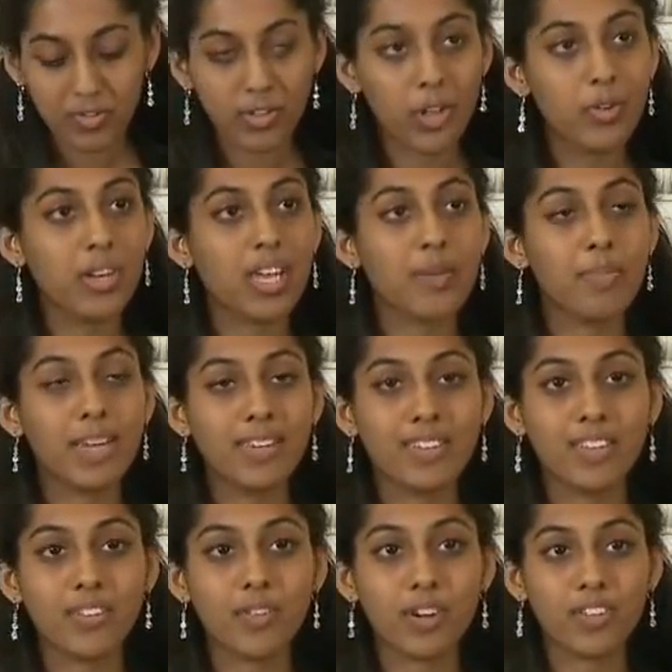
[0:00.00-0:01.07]
floating
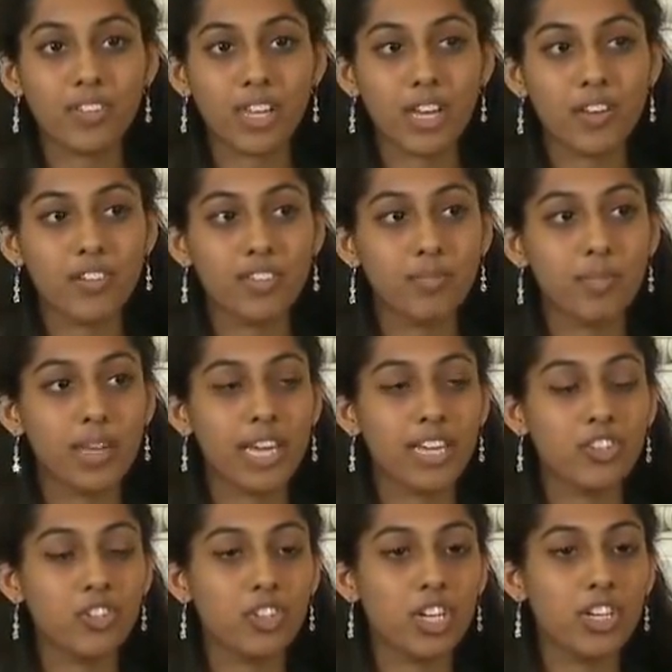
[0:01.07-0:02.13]
pieces of ourselves
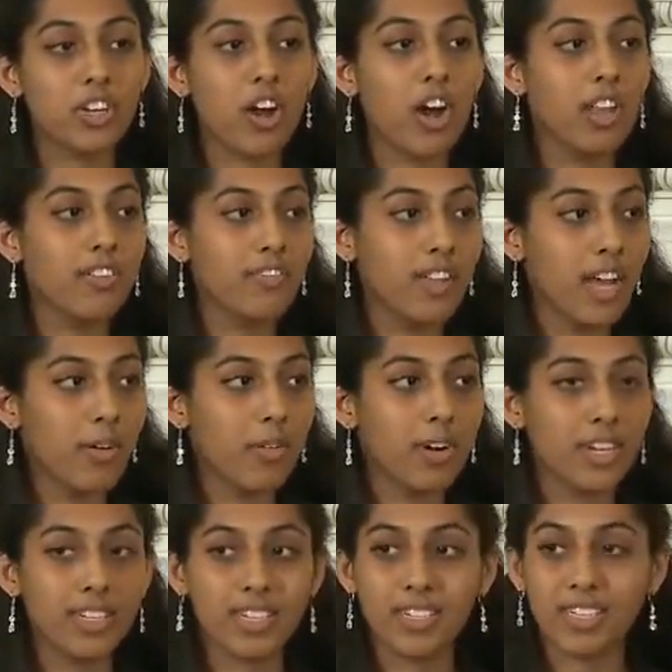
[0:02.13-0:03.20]
blanched in cauliflower
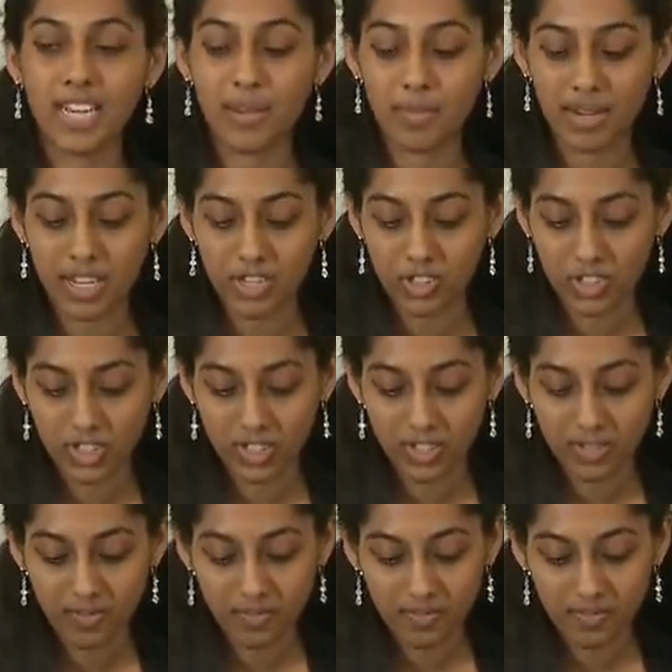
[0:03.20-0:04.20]
and contamination.